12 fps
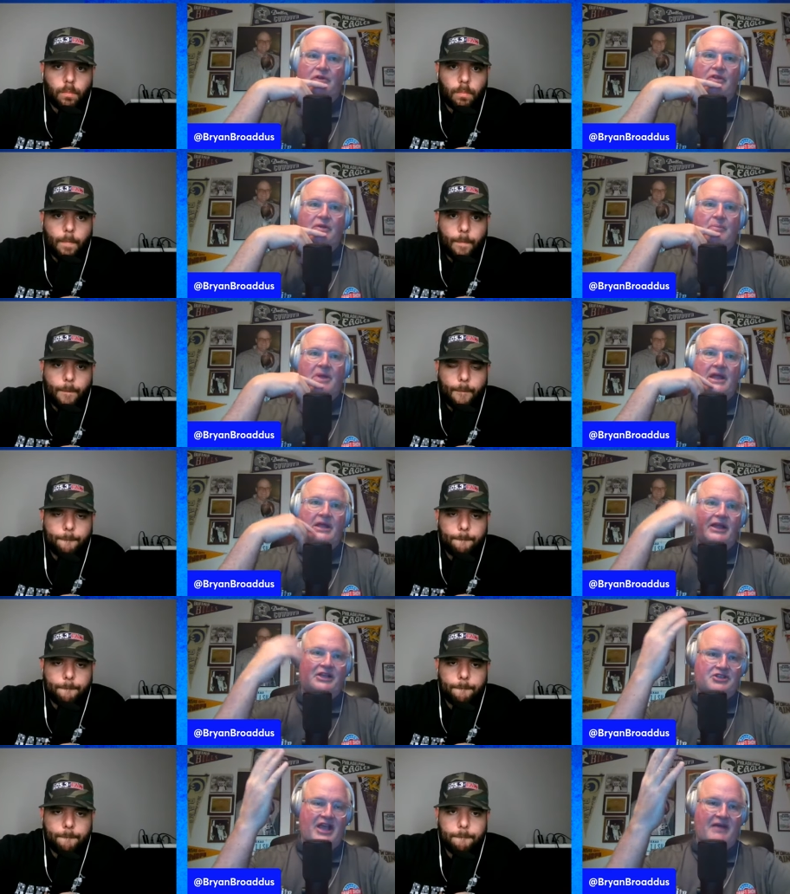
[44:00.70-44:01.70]
Speaker 1: than me. Like I
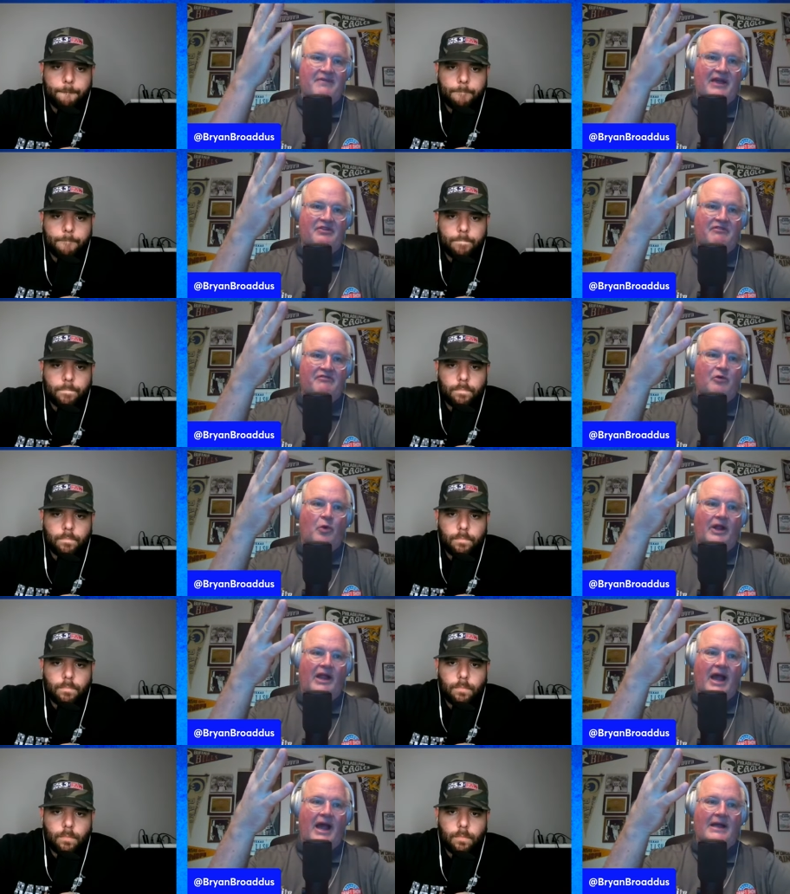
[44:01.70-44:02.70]
say, I've got the four
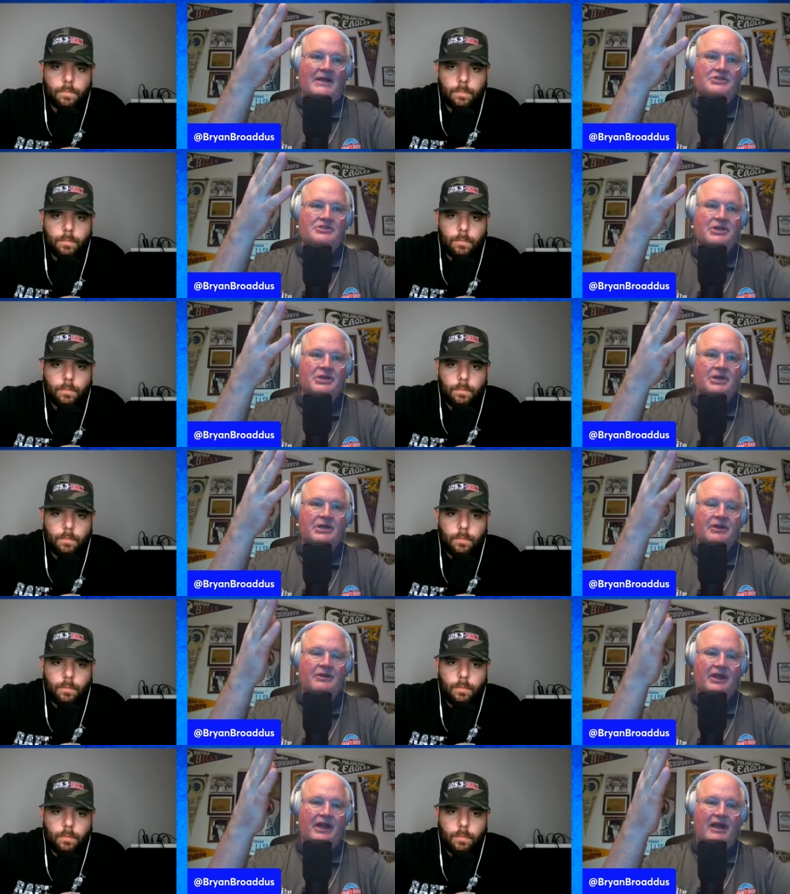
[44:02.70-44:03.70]
guys
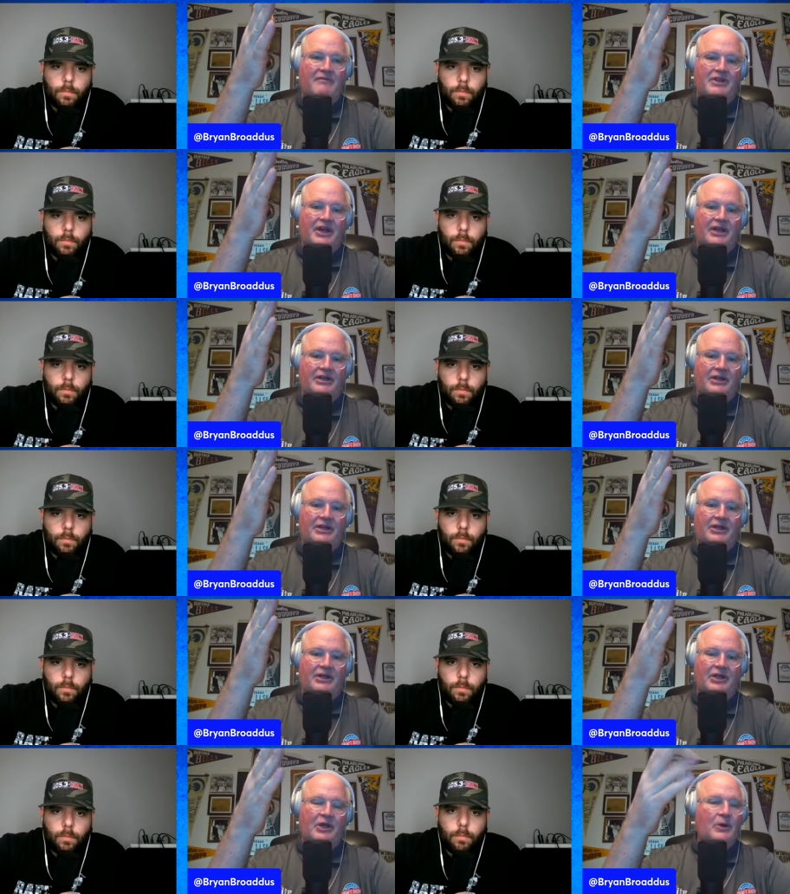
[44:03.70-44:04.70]
that I've done.
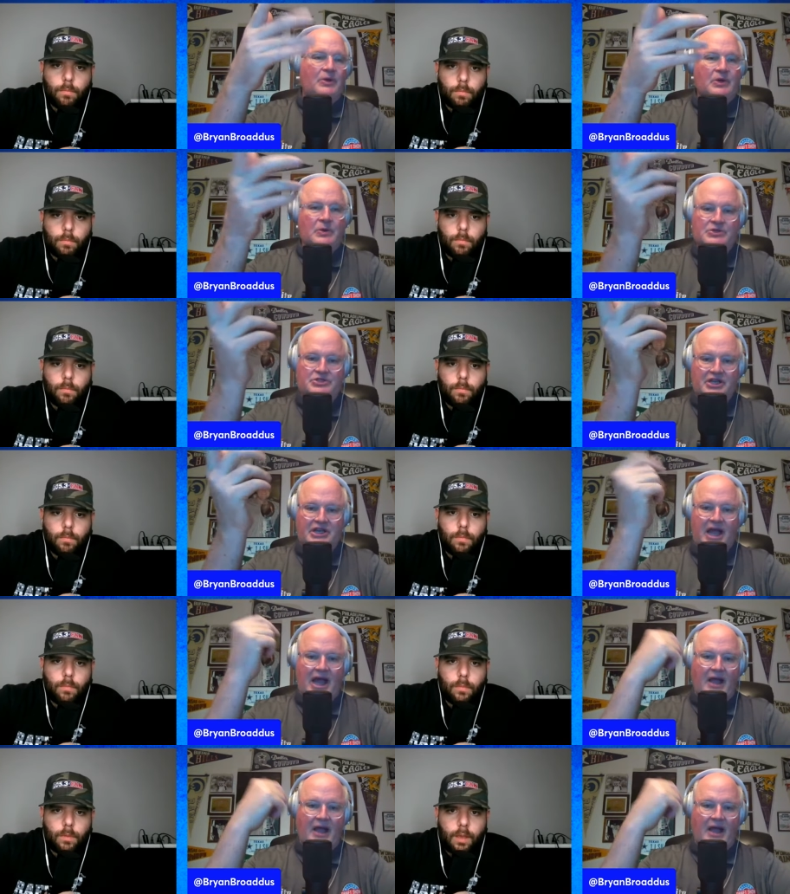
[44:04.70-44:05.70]
Who who is the
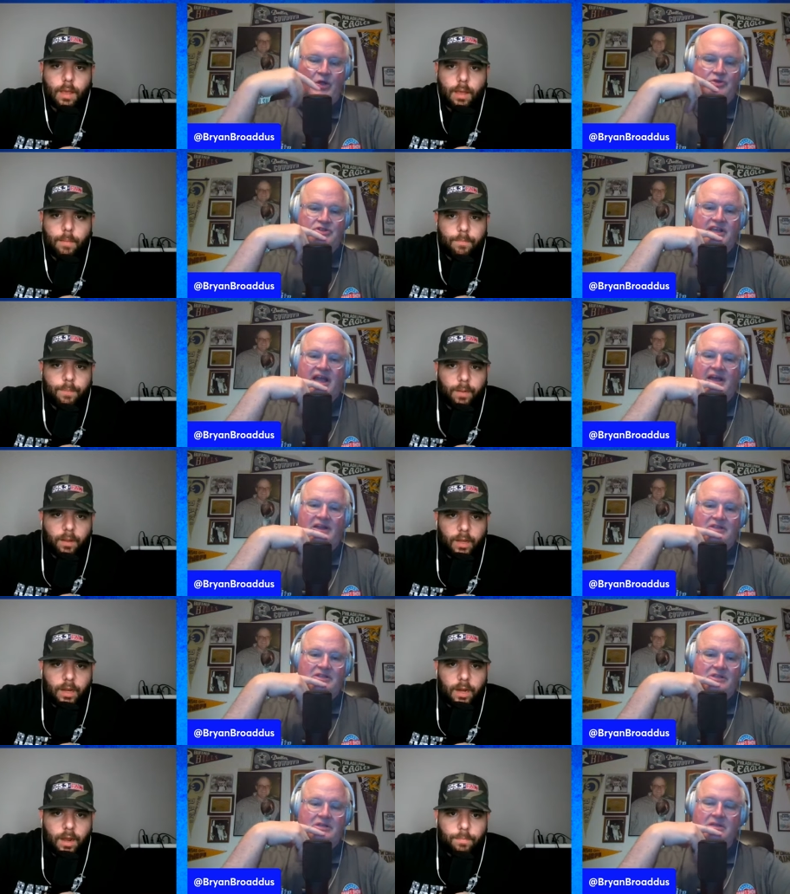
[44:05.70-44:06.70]
guy? I'm the guy pulling
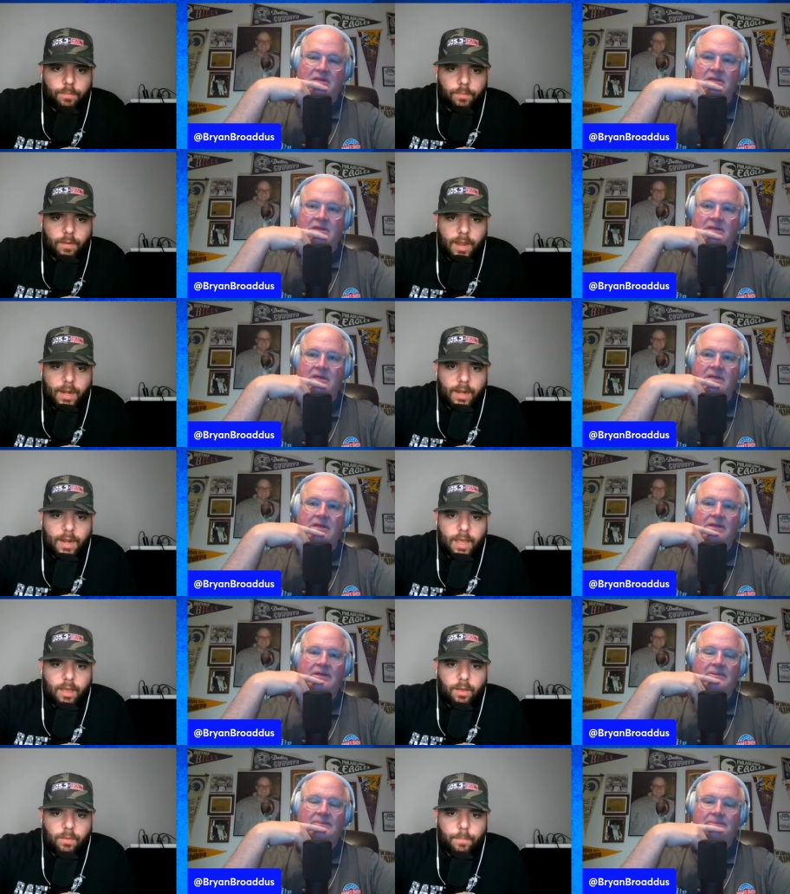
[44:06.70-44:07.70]
Speaker 2: it up right
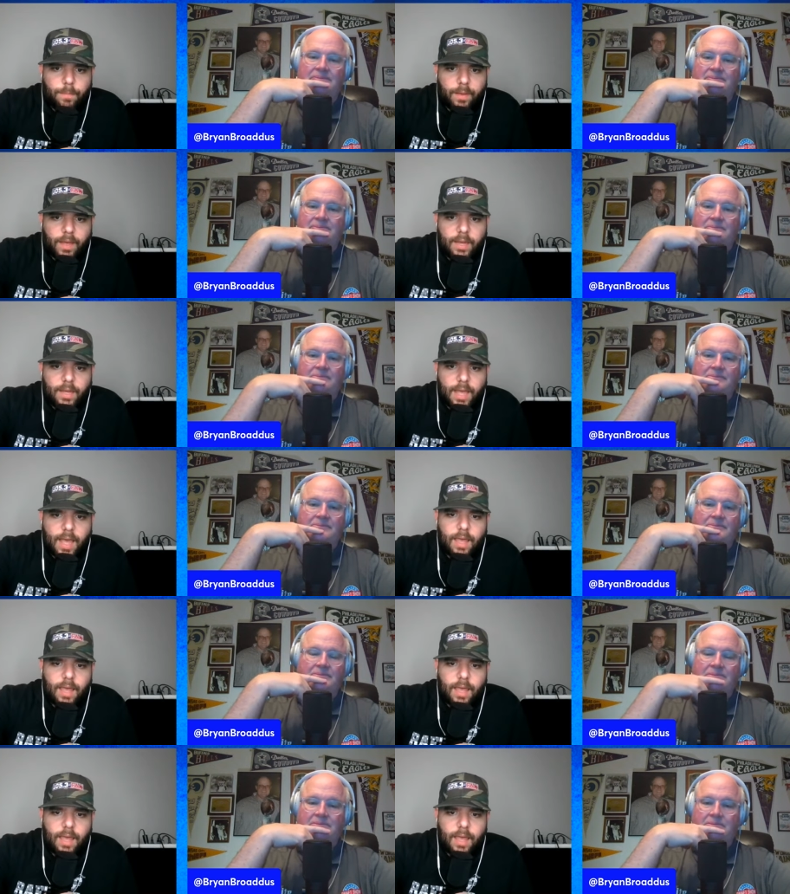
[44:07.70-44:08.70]
now. But
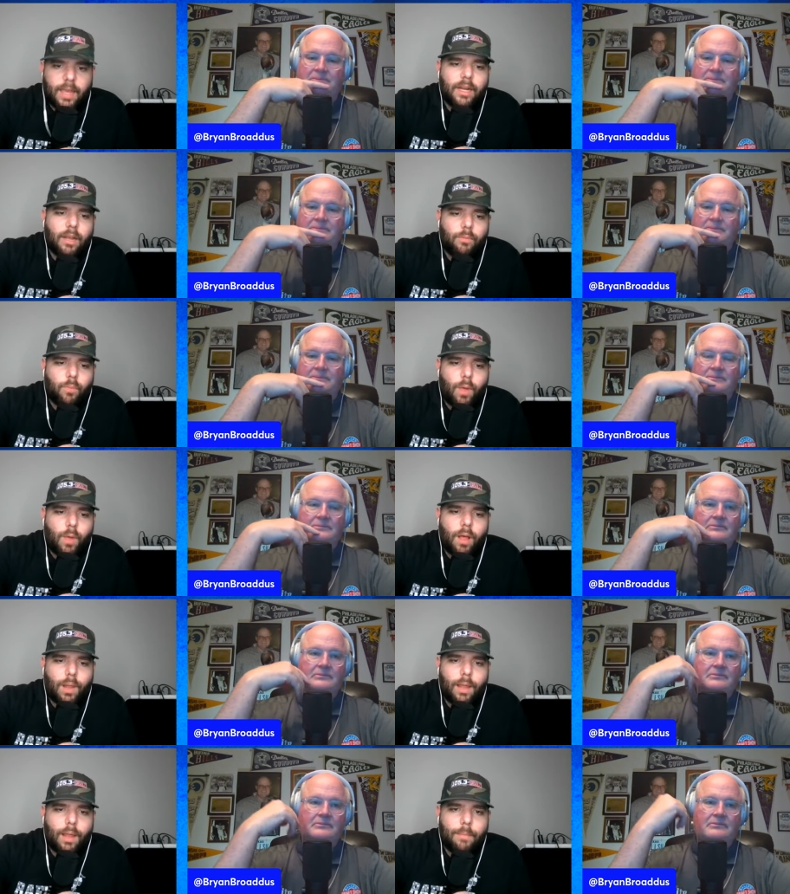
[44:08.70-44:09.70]
uh, here, while I
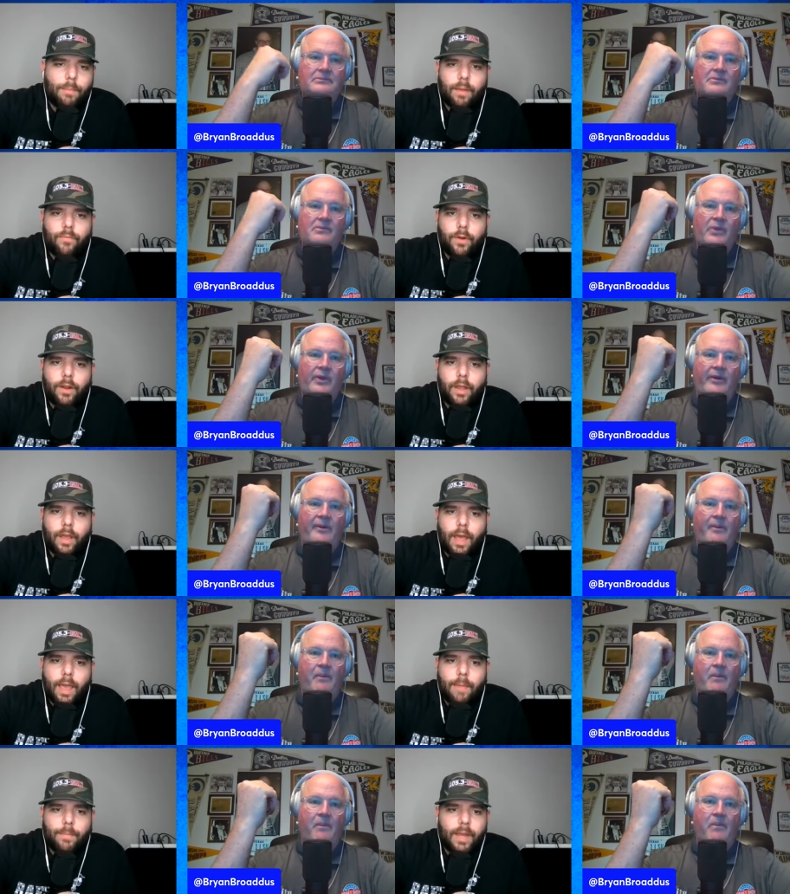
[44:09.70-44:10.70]
pull that up for you, I
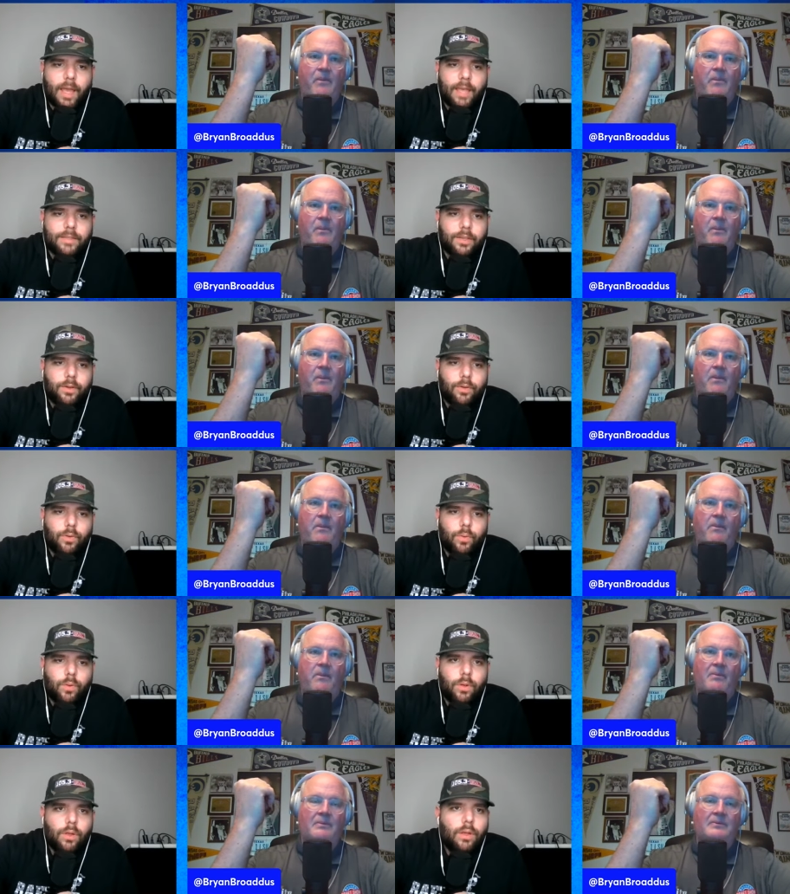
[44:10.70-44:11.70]
am going to ask you
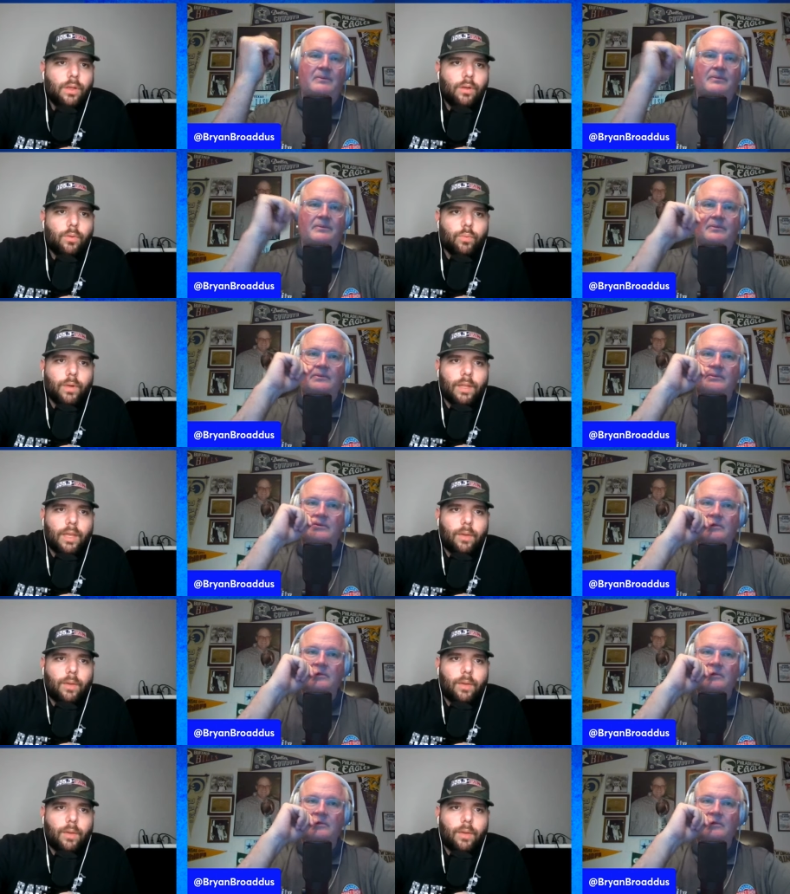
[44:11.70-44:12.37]
really